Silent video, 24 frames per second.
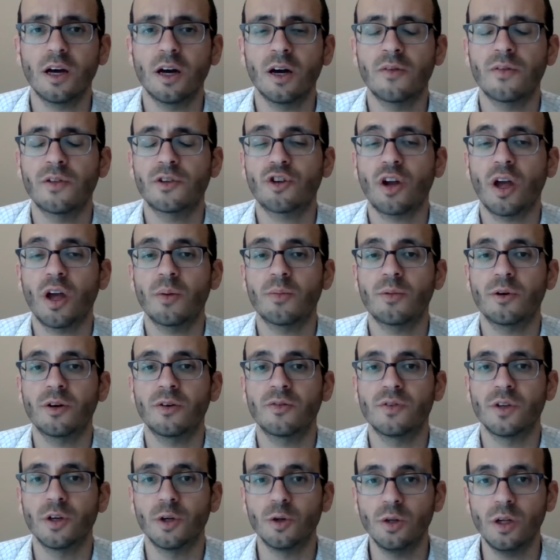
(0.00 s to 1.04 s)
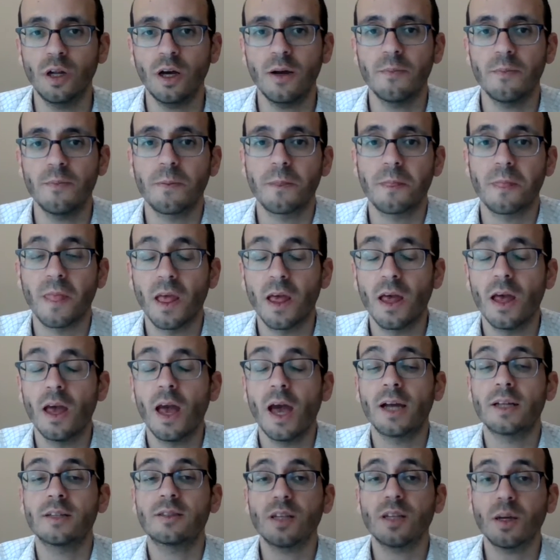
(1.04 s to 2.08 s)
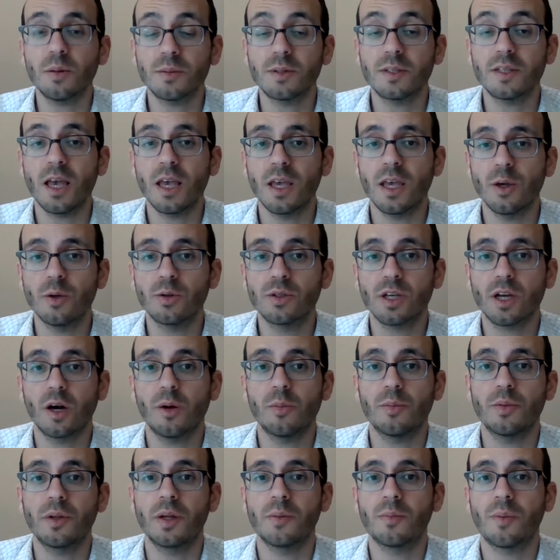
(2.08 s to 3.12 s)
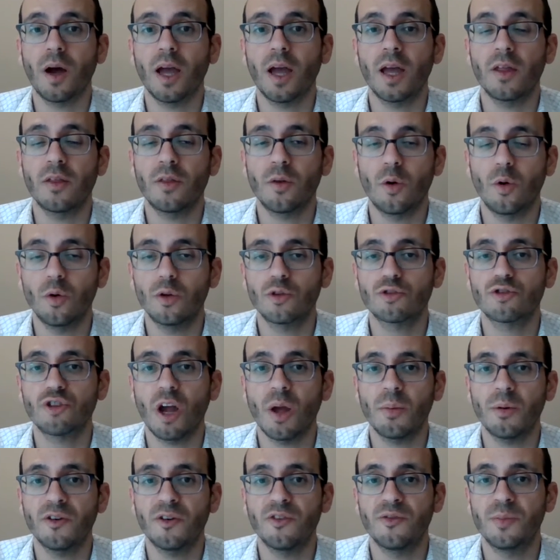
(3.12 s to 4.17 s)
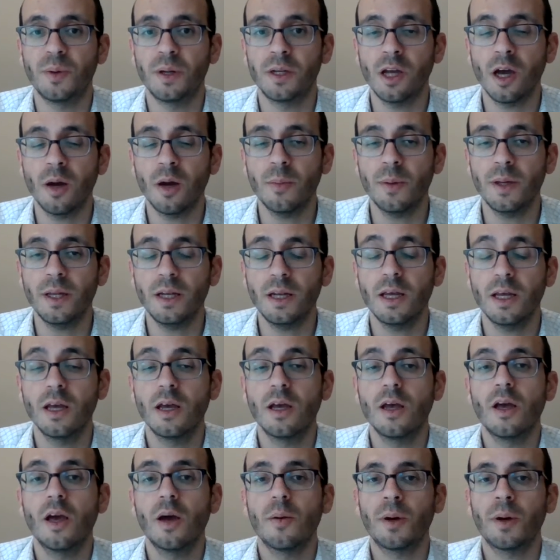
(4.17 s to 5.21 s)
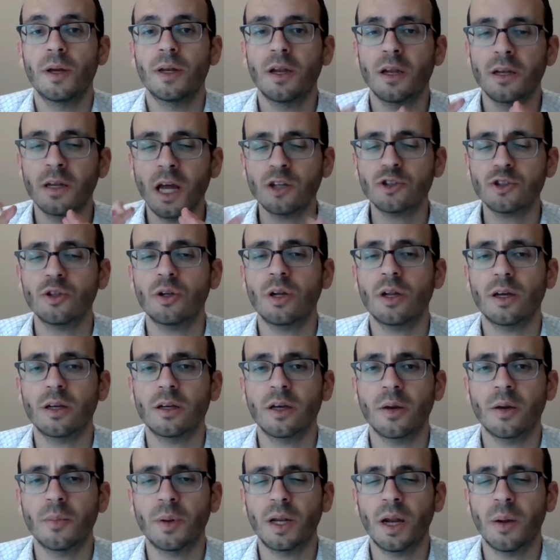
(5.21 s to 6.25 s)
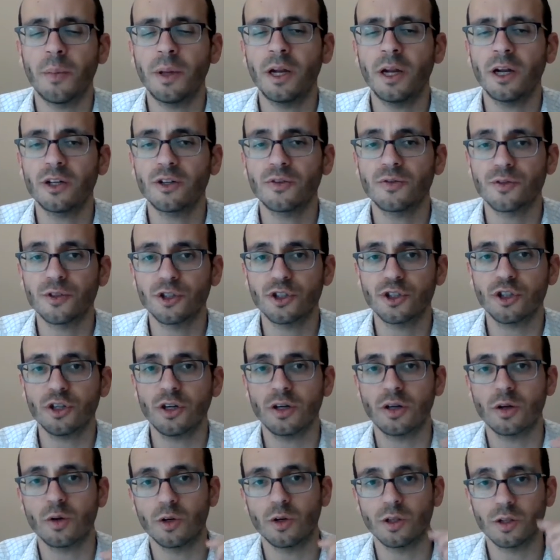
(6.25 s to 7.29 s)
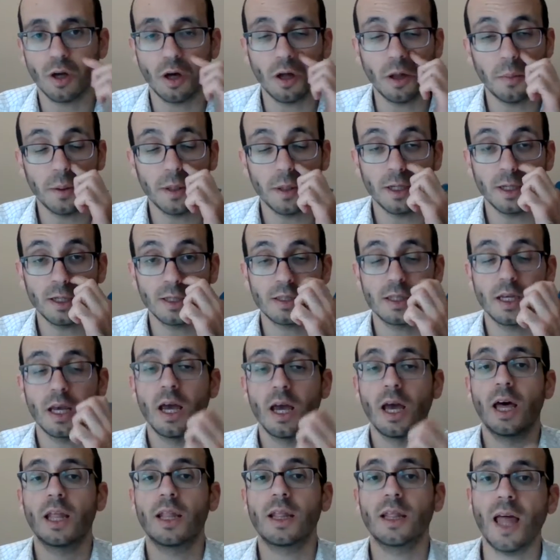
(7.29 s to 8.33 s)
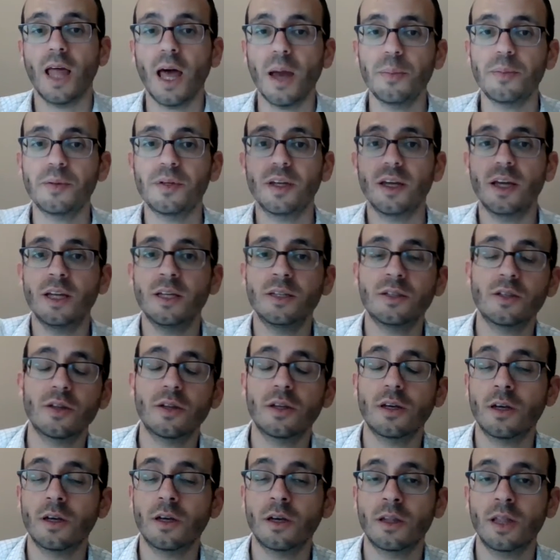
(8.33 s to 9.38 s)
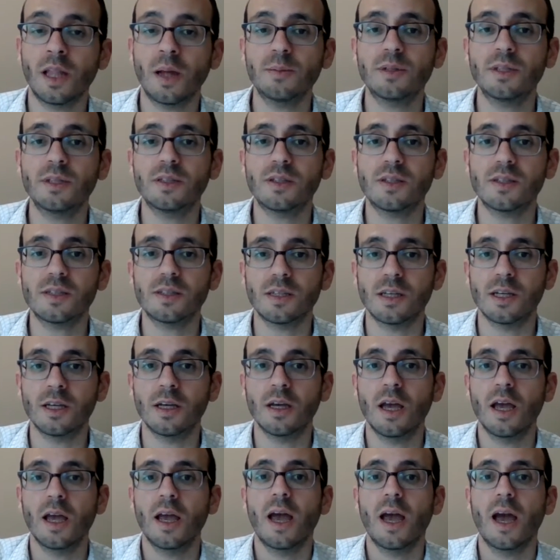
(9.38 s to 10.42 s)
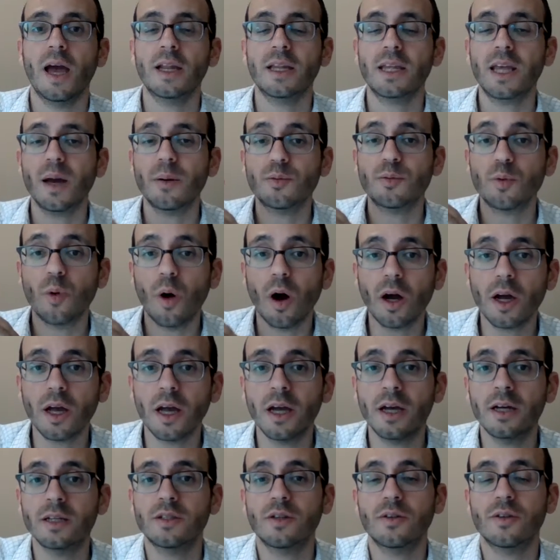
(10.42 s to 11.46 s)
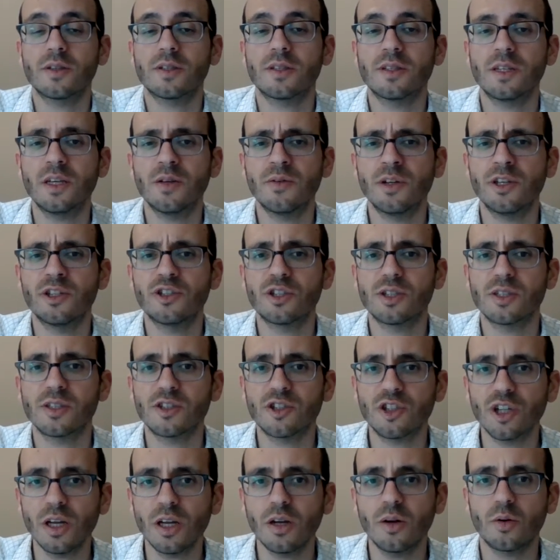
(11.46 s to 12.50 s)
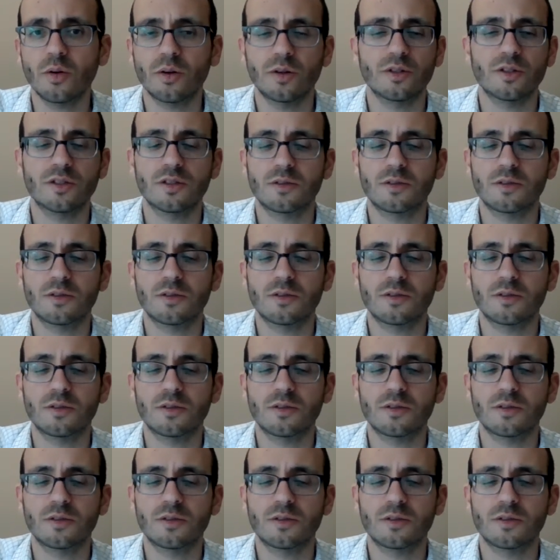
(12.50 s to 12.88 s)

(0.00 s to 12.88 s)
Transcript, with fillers: of the tribe of Yehuda, and some say he was accompanied by the whole tribe of Benjamin. But Nachshon uh, ben Aminadab, for sure, according to all opinions, leapt into the uh, leapt into the sea and kept walking until the sea reached his chin or